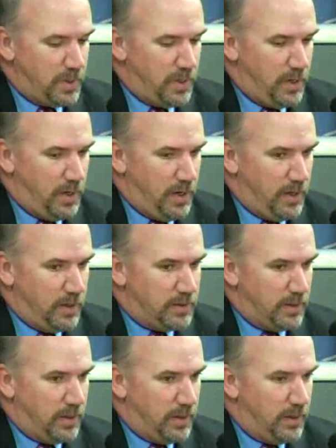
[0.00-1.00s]

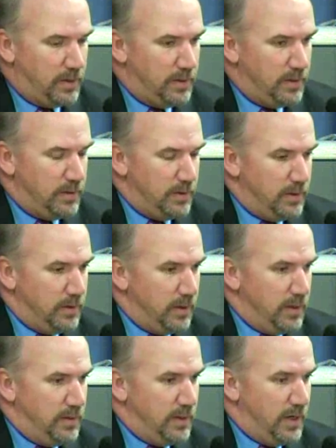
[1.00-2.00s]

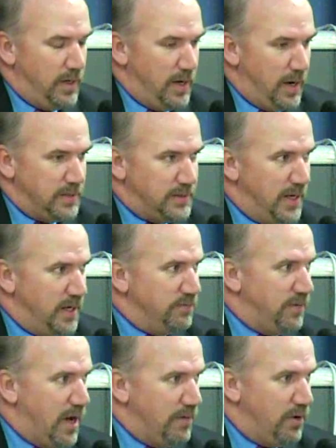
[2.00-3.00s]
then in
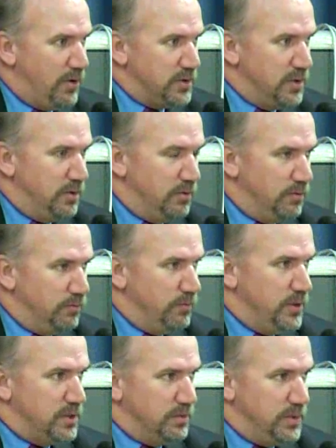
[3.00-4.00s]
1985, I was in a
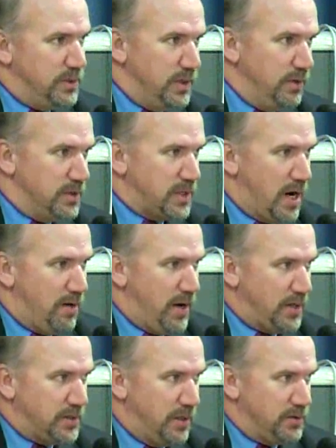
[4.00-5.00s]
reasonably serious car
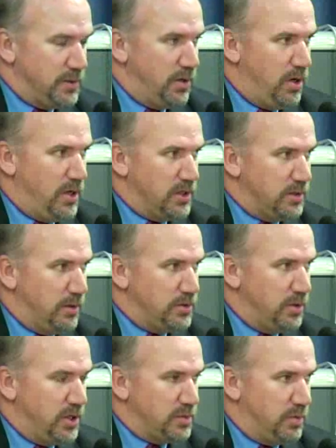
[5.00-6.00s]
accident. I was in the I was
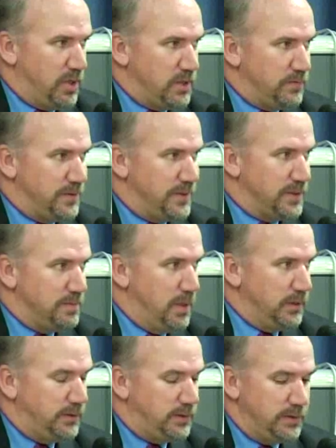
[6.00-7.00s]
hospitalized for 6
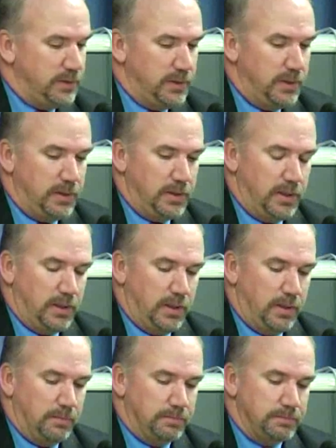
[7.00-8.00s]
months.
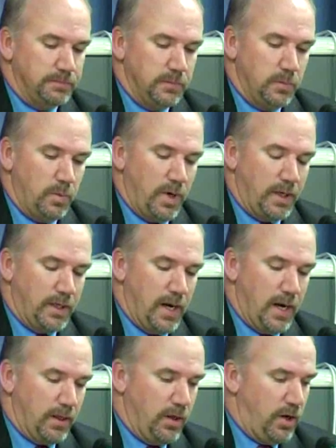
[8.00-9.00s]
When I got
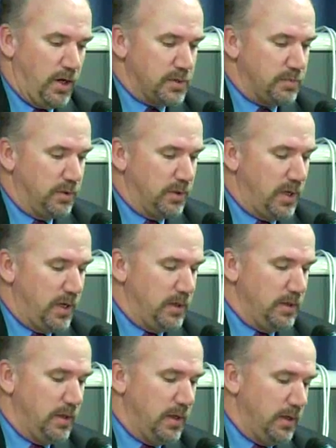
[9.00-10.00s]
out of the hospital,
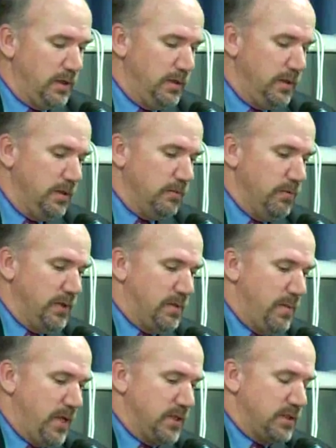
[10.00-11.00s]
I
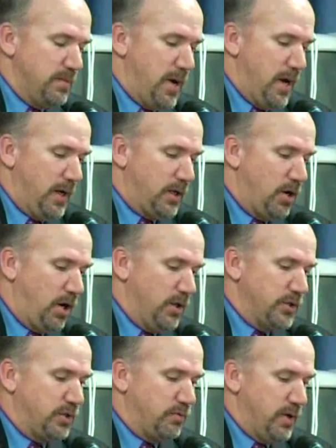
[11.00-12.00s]
recommenced my
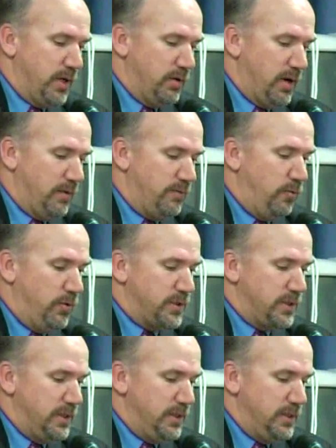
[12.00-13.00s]
college career at
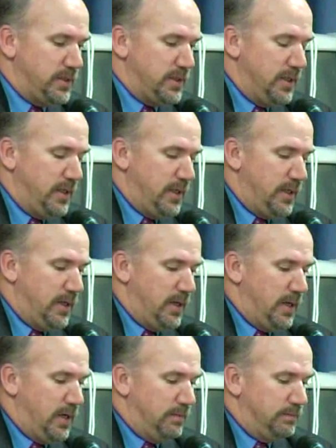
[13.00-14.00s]
4Cs.
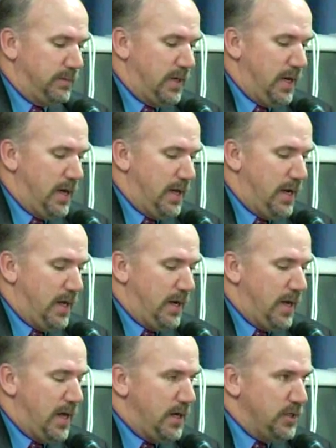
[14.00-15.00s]
I had
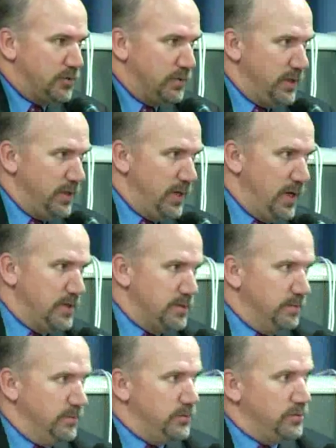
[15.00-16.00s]
a head injury and had
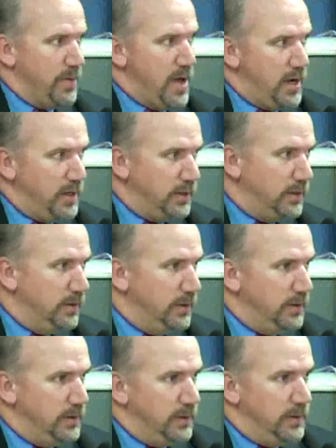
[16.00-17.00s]
some traumatic
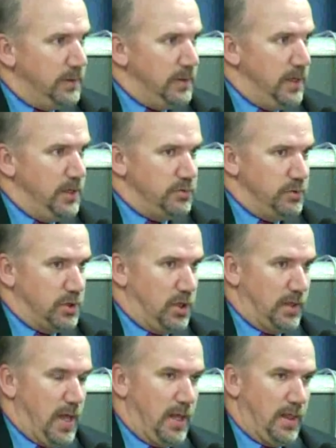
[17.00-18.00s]
injuries
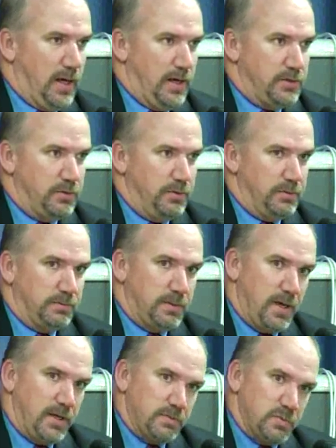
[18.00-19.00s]
along that line, so
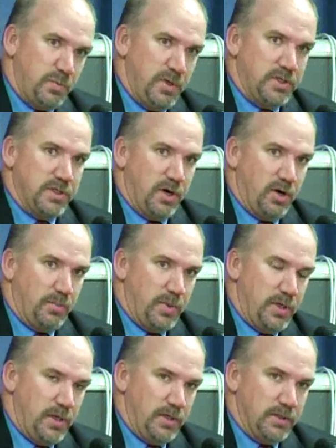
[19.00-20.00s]
I had some speech
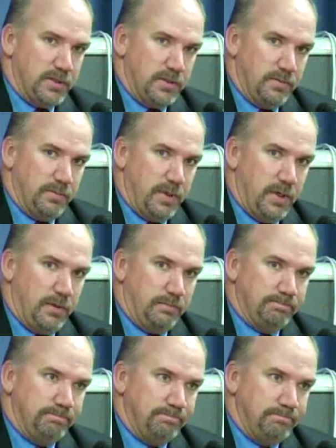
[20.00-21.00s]
therapy and
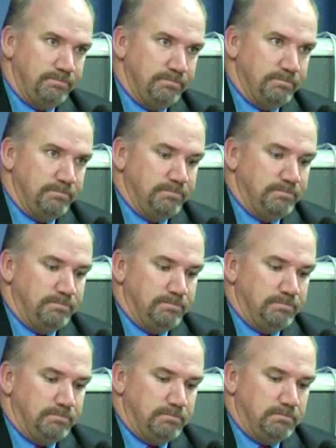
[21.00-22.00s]
some
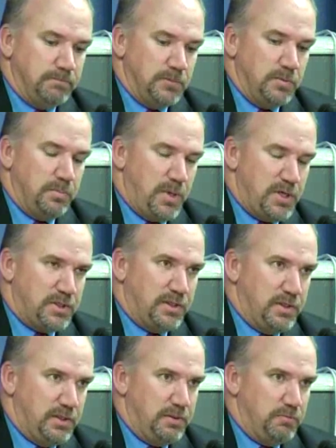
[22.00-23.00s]

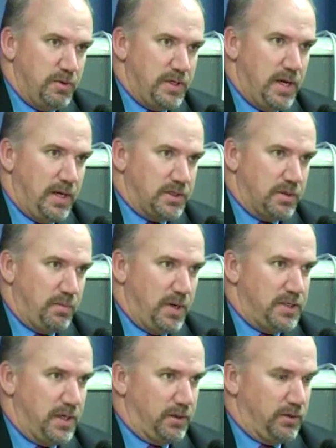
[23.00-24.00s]
basically regaining some of my
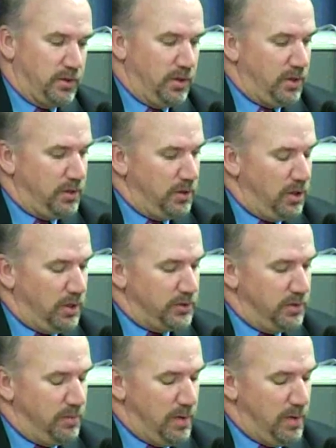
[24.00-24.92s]
technical long-term